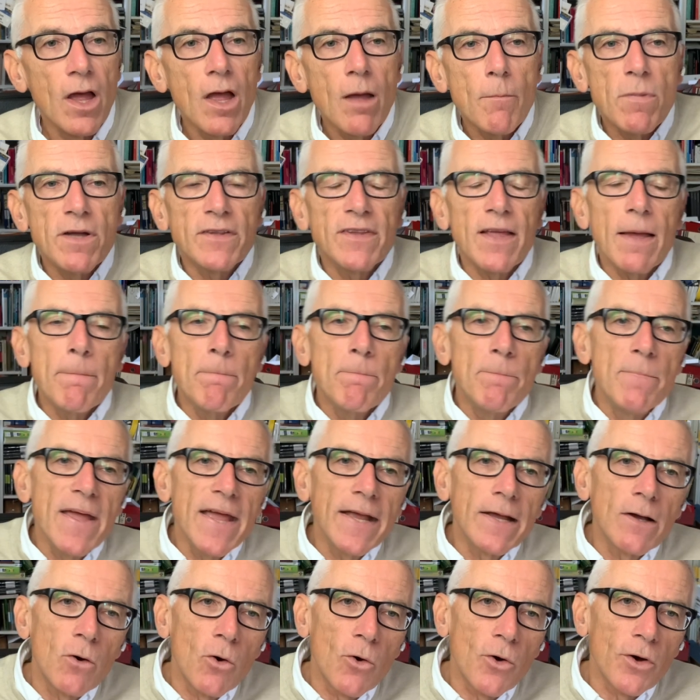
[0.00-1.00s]
But in big
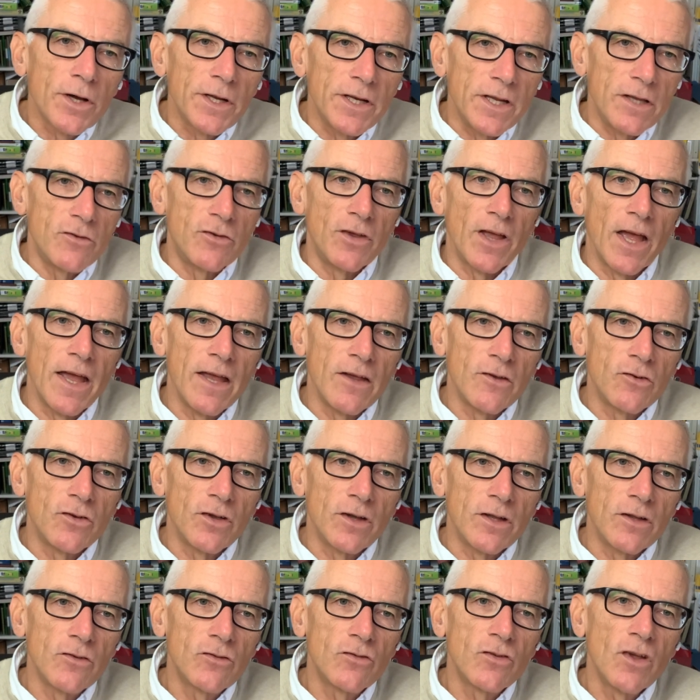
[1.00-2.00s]

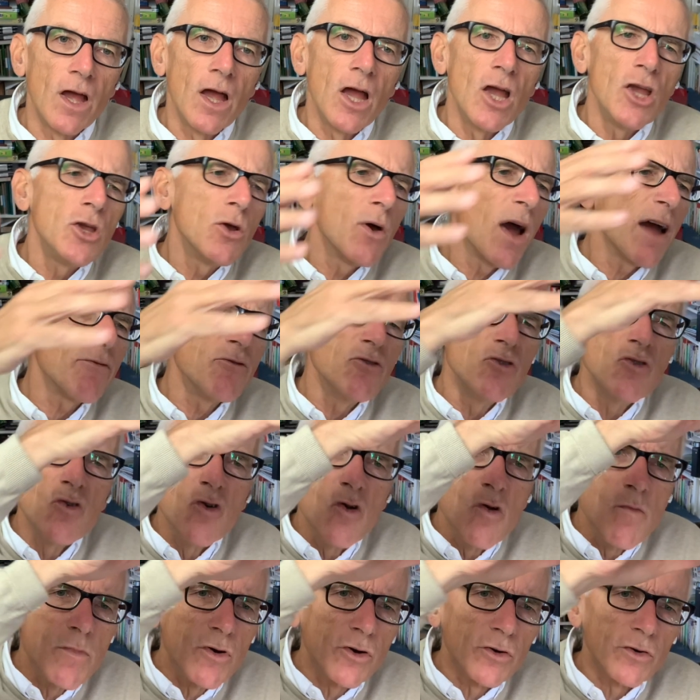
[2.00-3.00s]
organizations, you have
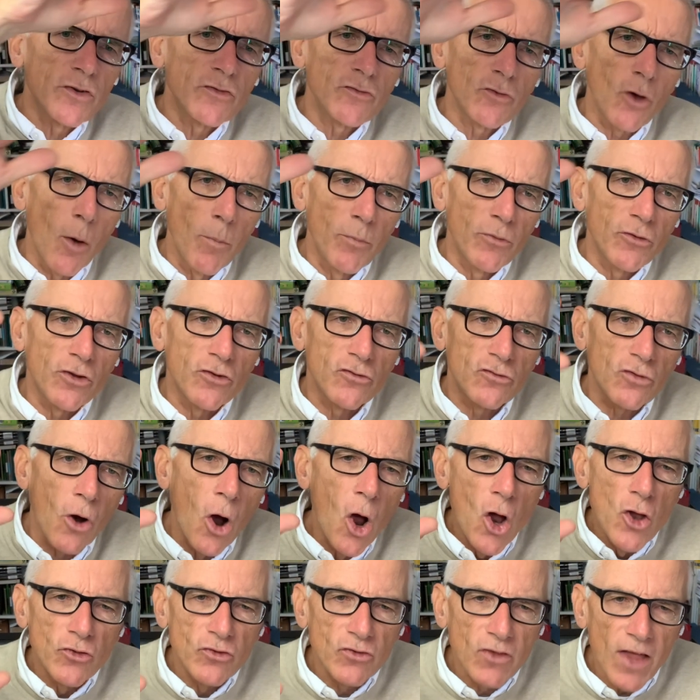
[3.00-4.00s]
numerous options. So
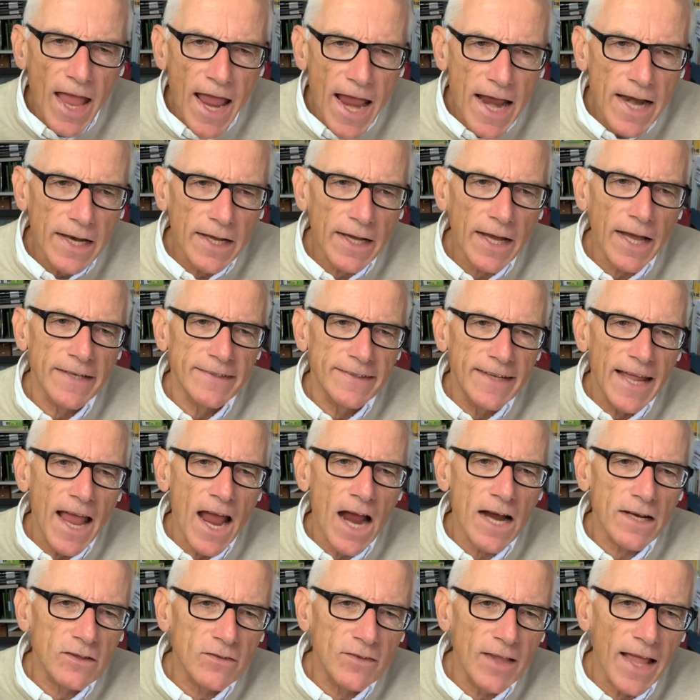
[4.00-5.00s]
tailoring
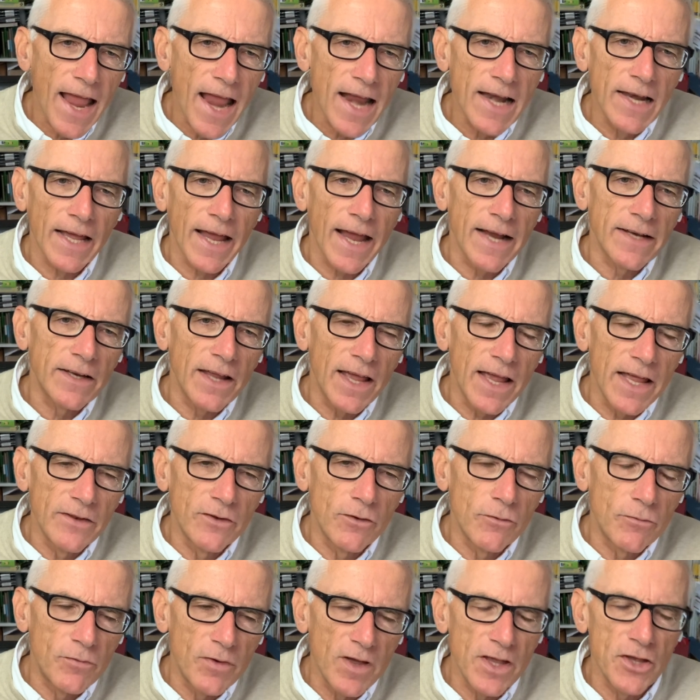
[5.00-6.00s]
the
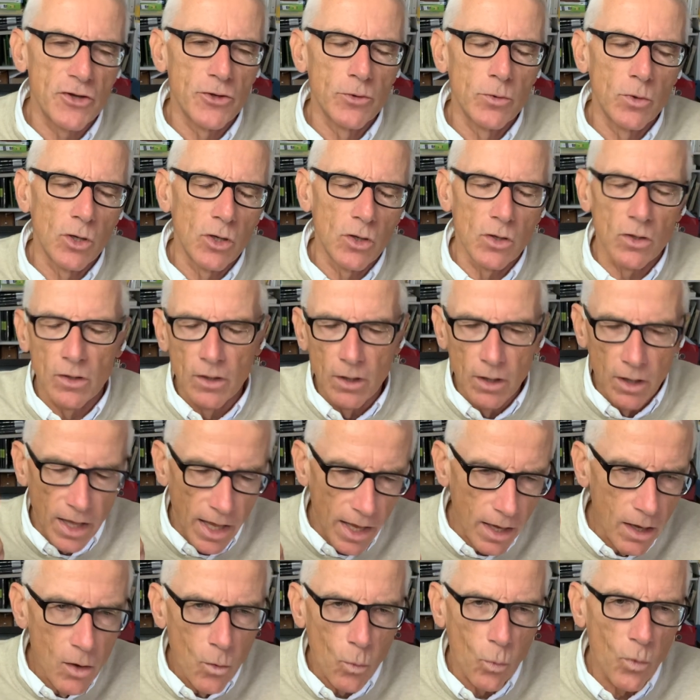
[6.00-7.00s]
individual
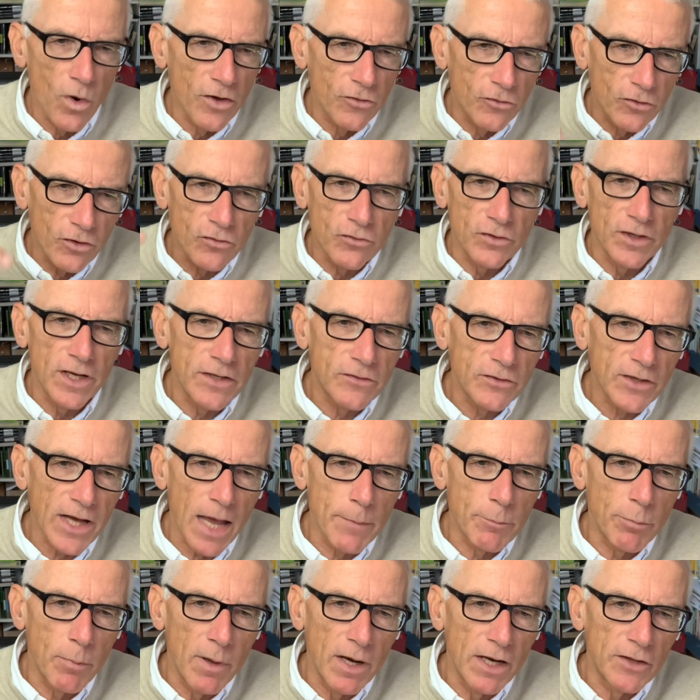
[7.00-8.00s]
wishes, needs,
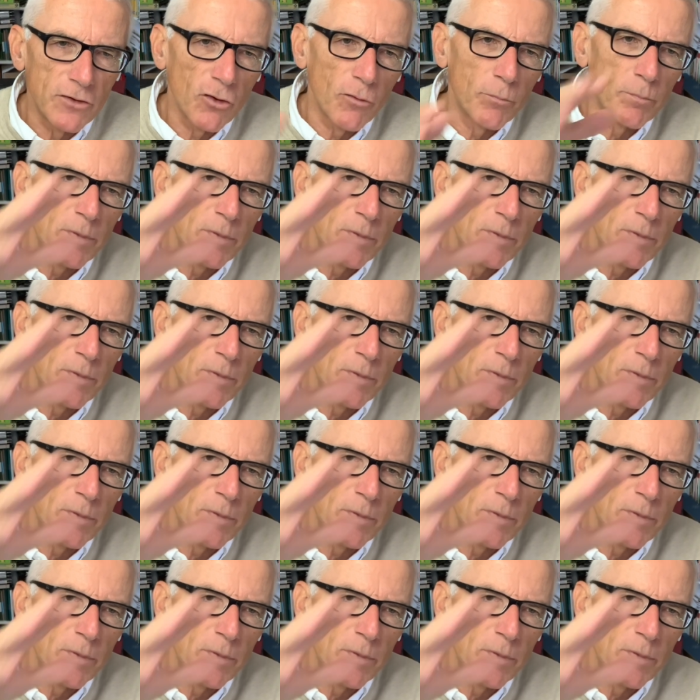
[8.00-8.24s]
capability of